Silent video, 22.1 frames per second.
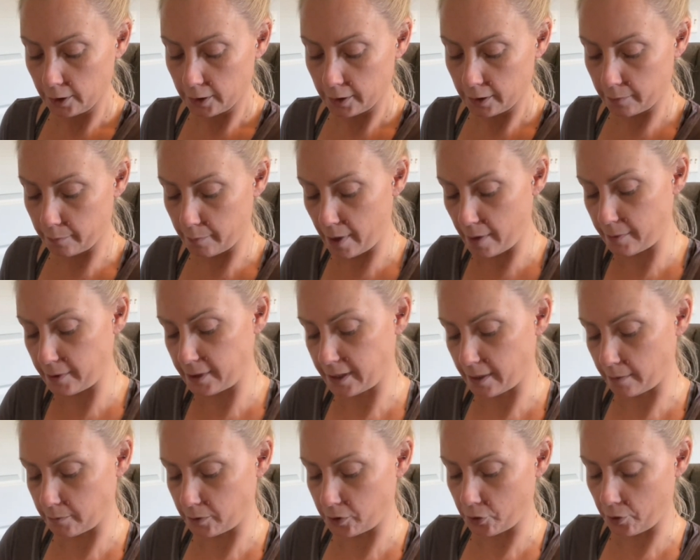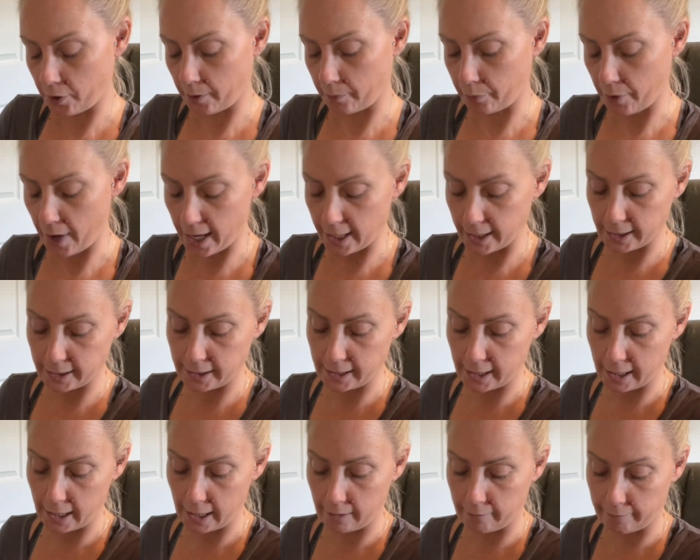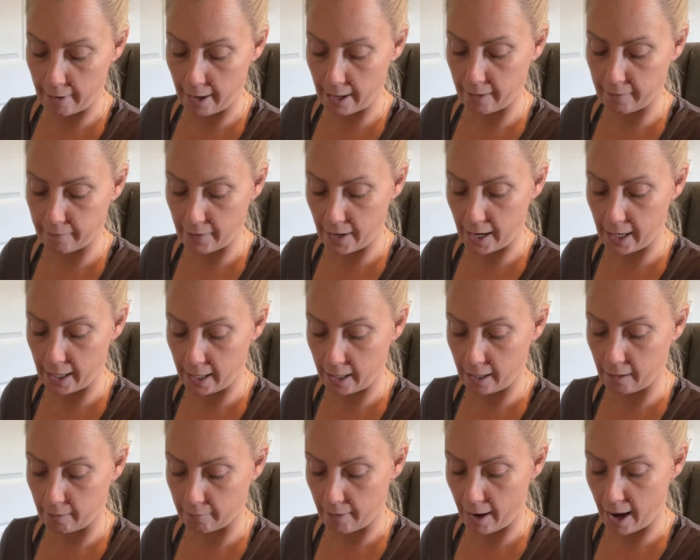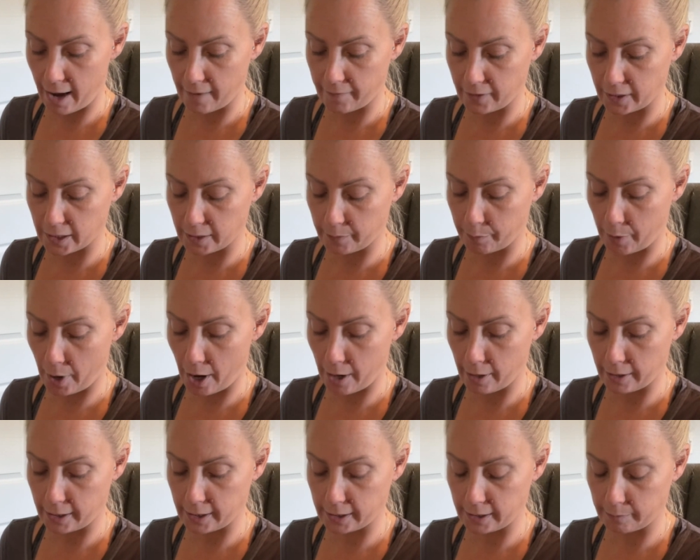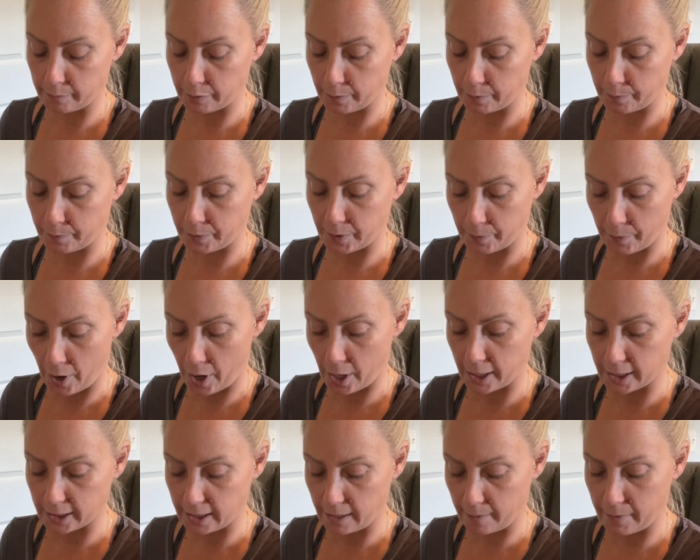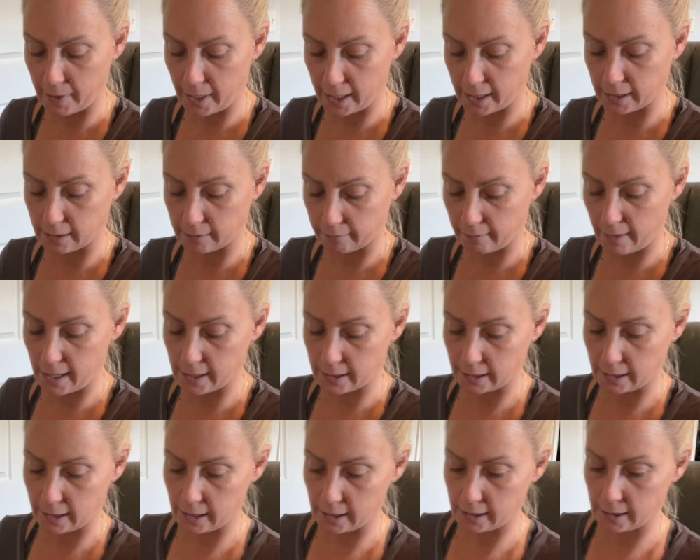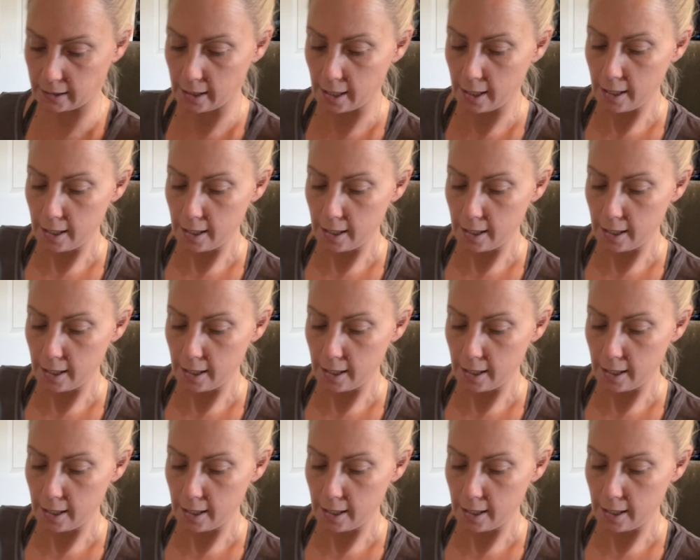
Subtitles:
There may be some sort of pregnancy, renovating, arriving, departing. Somebody is restless.